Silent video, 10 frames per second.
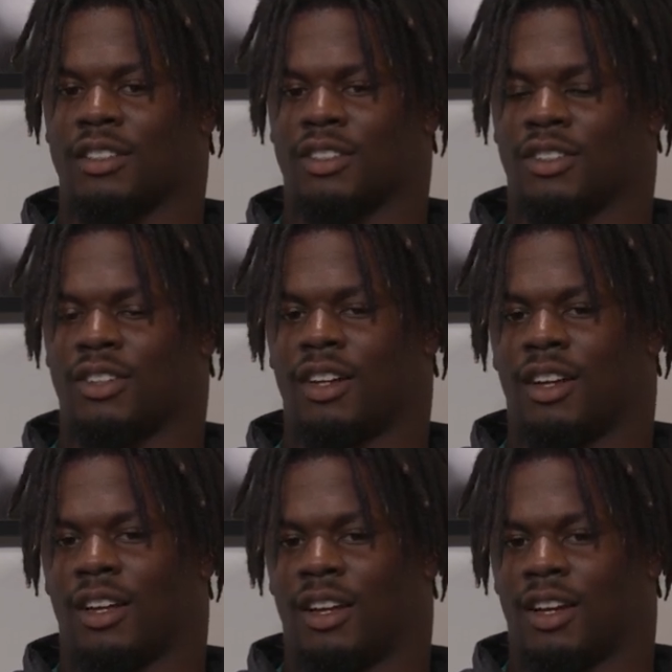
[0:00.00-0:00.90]
So
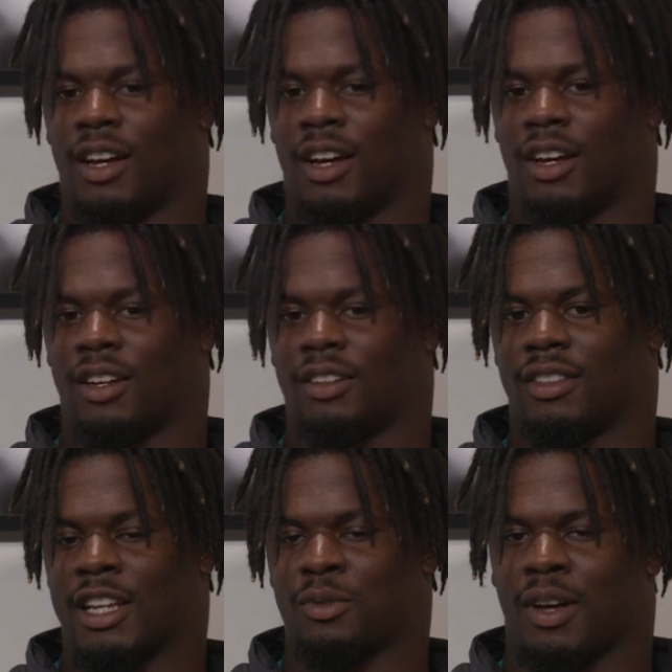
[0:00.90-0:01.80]

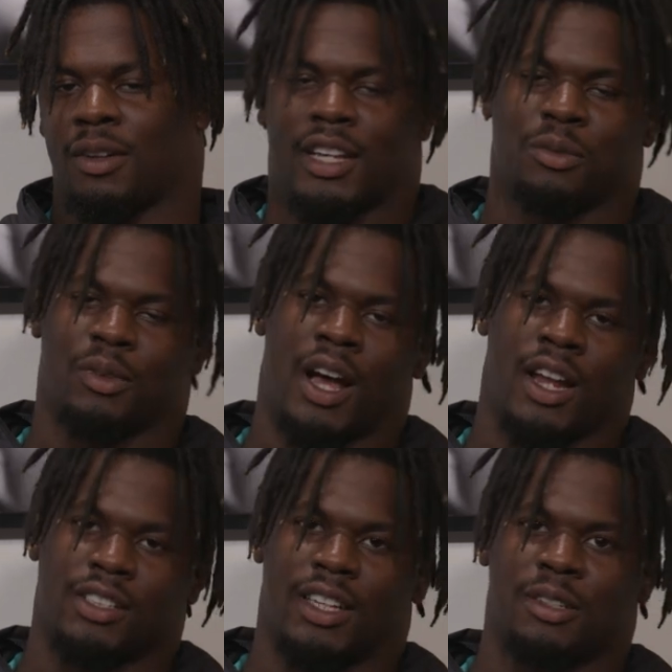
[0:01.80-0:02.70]
that's what
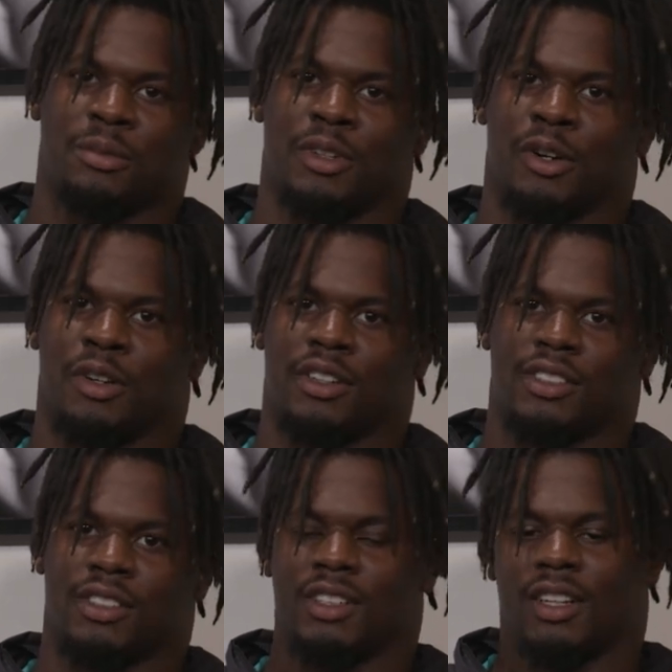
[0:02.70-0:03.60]
honestly keeps me going
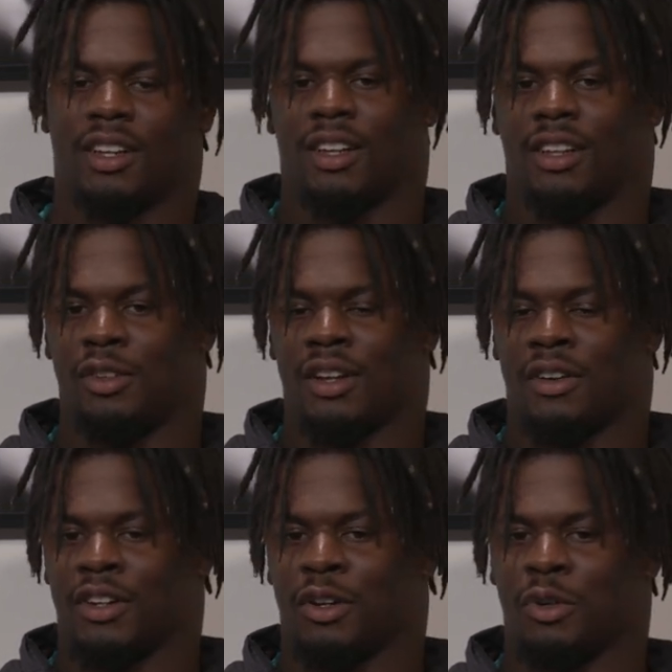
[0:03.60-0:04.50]
is you
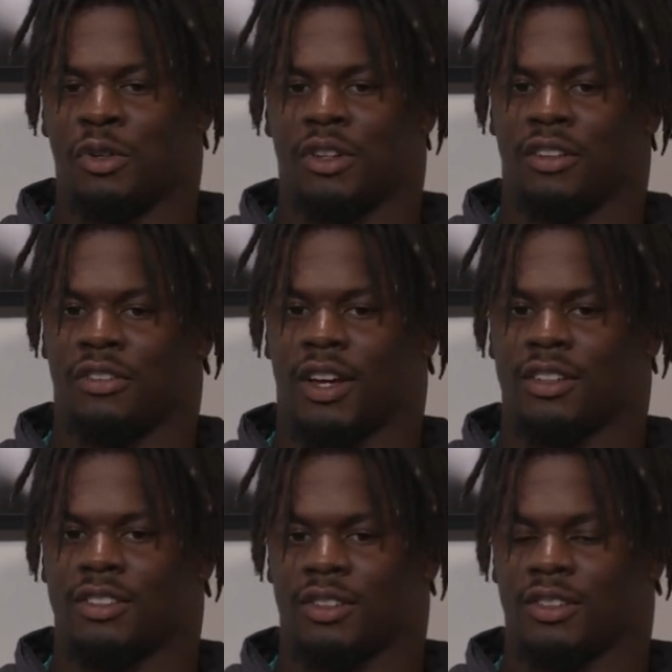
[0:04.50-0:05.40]
never know who you can
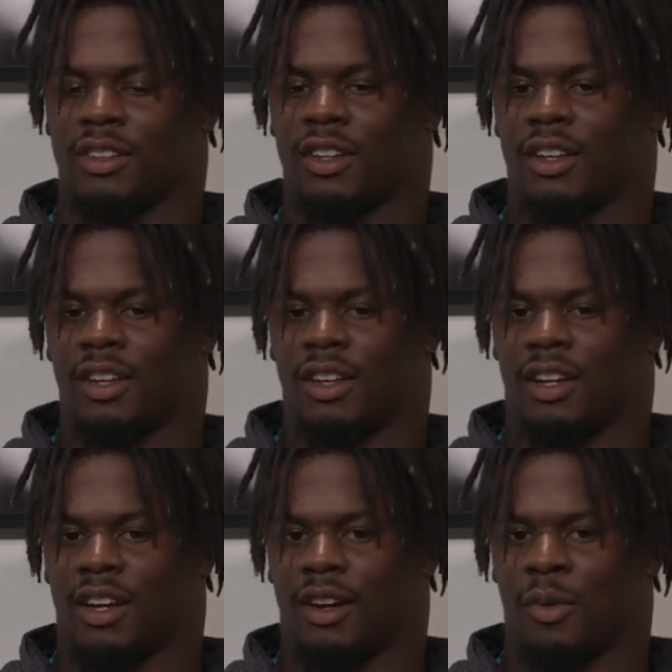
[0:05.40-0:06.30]
affect. So
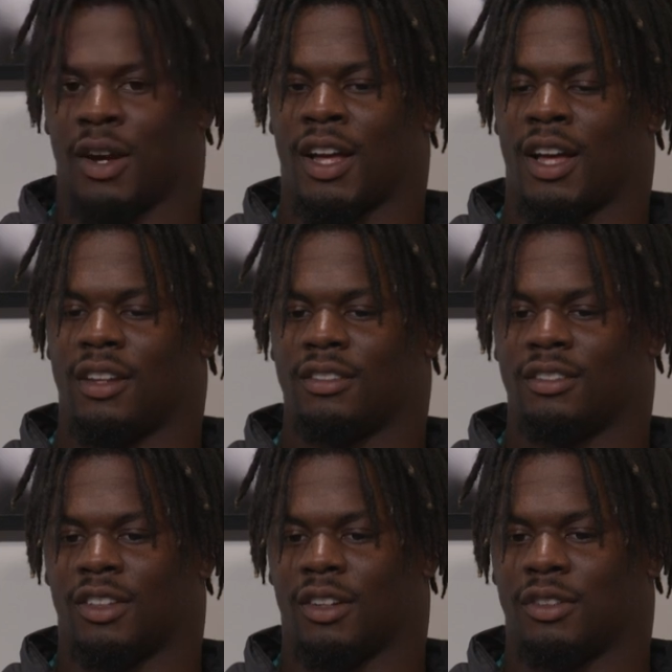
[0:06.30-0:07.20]
why not
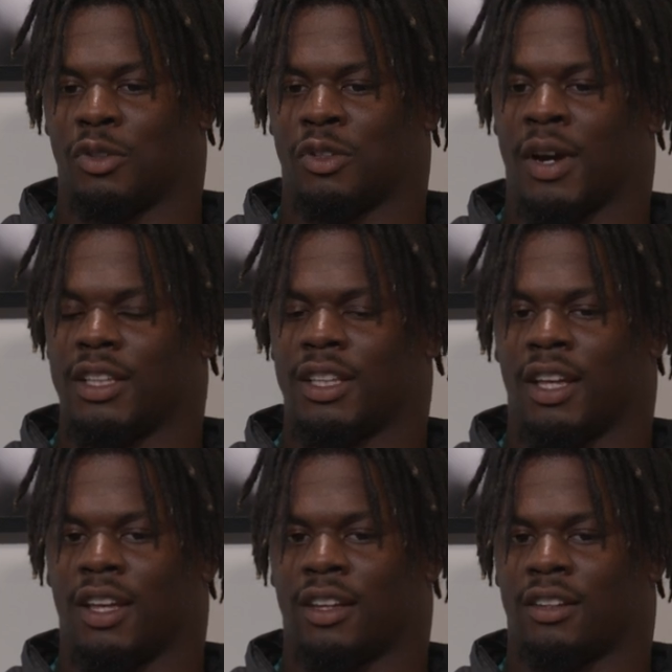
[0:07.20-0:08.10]
do the right
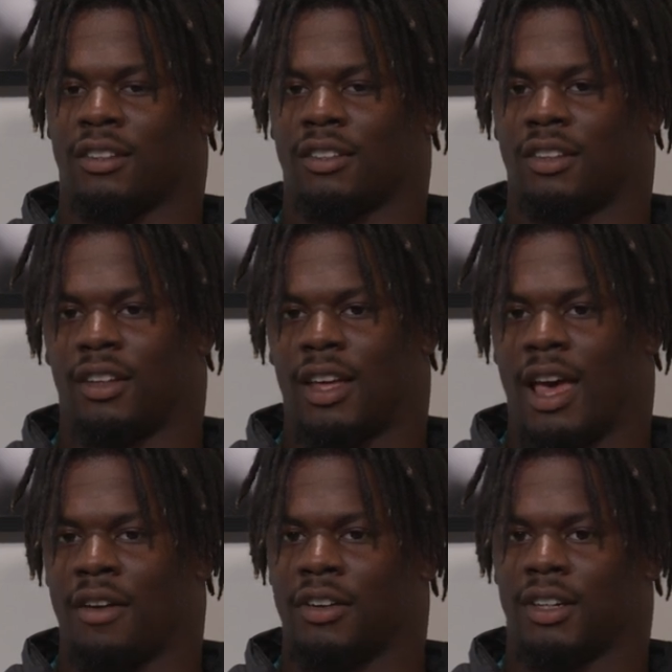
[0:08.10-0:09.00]
thing and
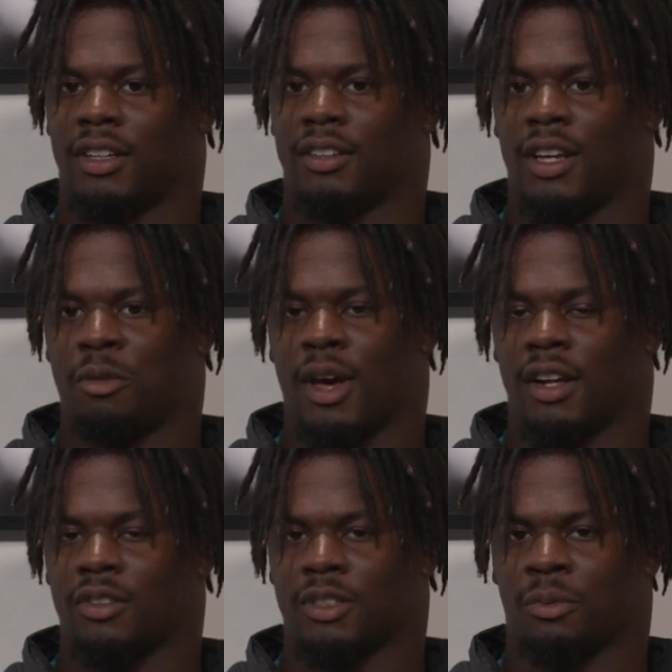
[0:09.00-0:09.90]
have a good
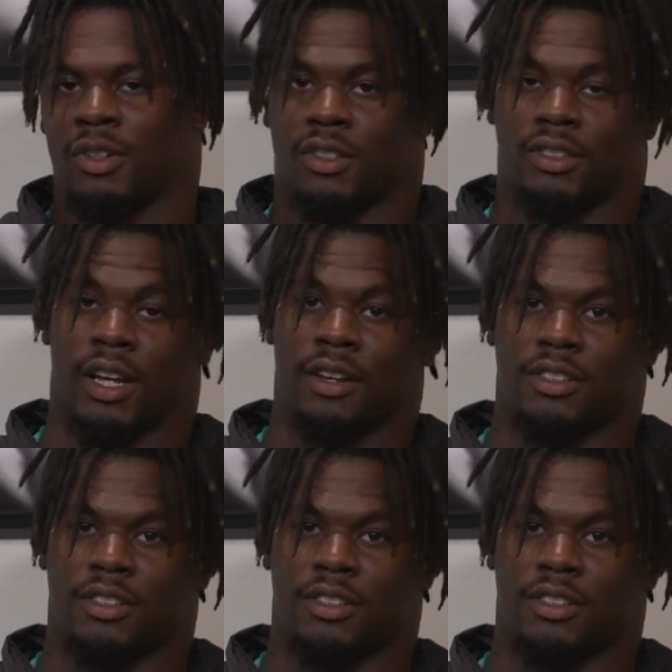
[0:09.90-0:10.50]
impact on someone else's life?